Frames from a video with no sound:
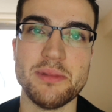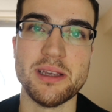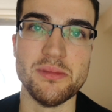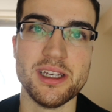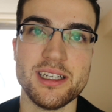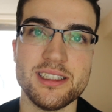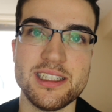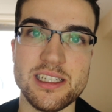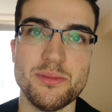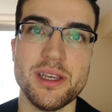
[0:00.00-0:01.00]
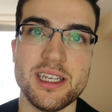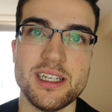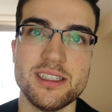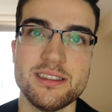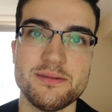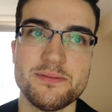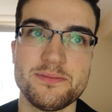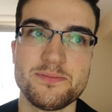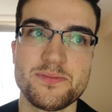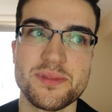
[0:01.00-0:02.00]
make me a DP,
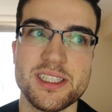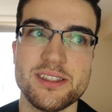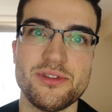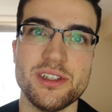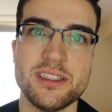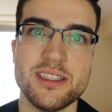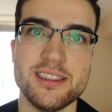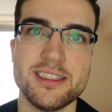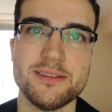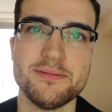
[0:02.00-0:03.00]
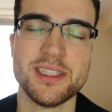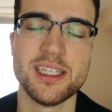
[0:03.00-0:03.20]
for instance.